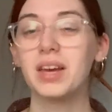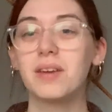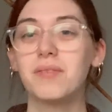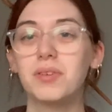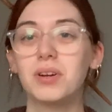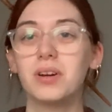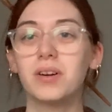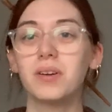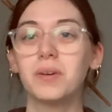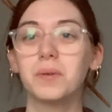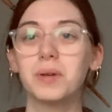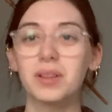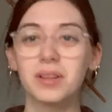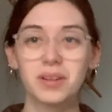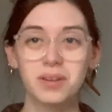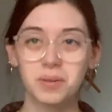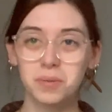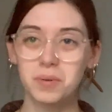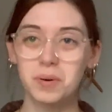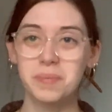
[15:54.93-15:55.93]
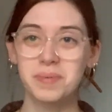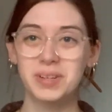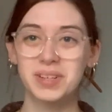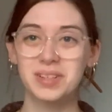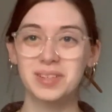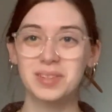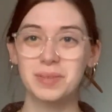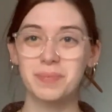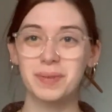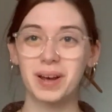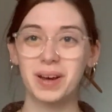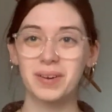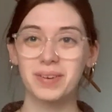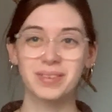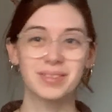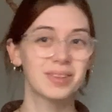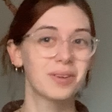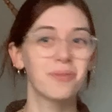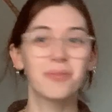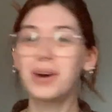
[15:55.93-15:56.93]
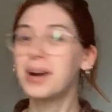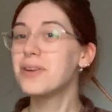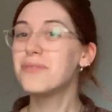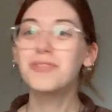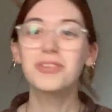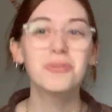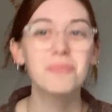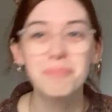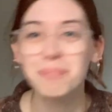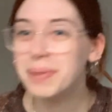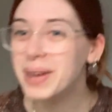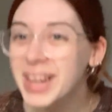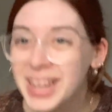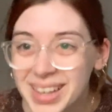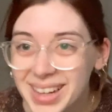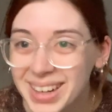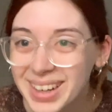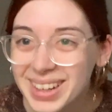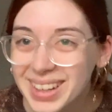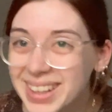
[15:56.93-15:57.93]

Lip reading: If you don't know what Little Woman is about, where have you been?